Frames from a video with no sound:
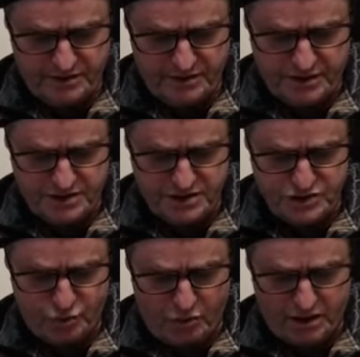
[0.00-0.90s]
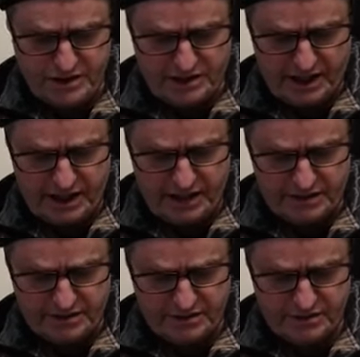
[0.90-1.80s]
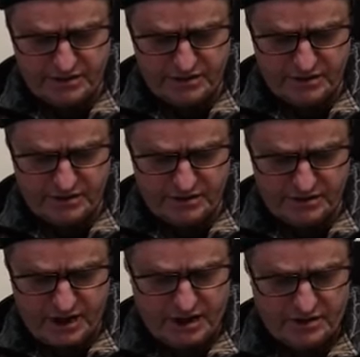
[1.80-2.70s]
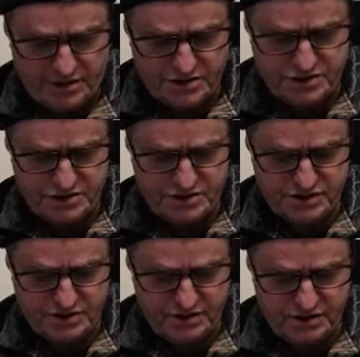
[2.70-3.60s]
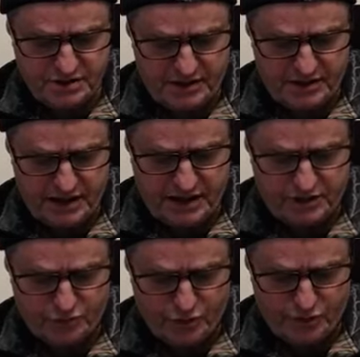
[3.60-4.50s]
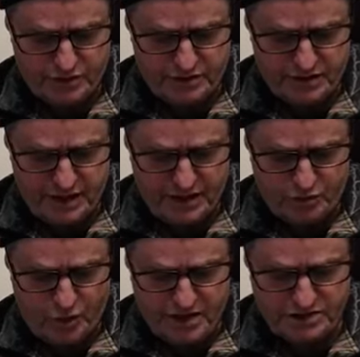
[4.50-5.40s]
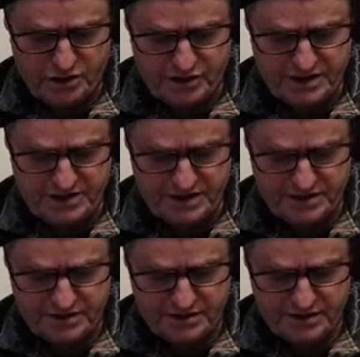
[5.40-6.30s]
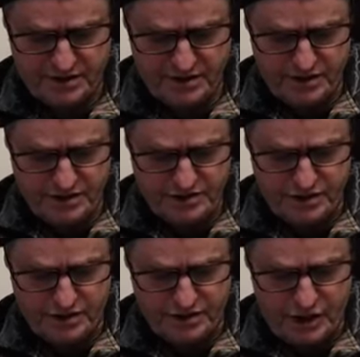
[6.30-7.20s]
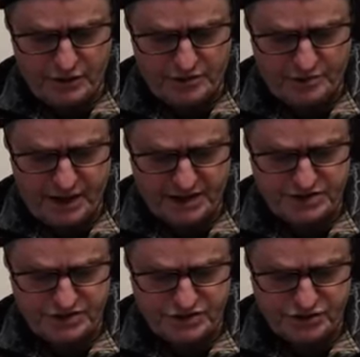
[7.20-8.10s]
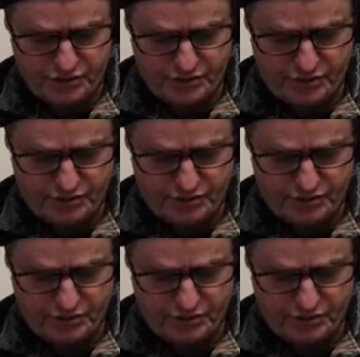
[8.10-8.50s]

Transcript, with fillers: This is why the land, uh, this is the land ruined, laid waste like a desert, so that no one passes through.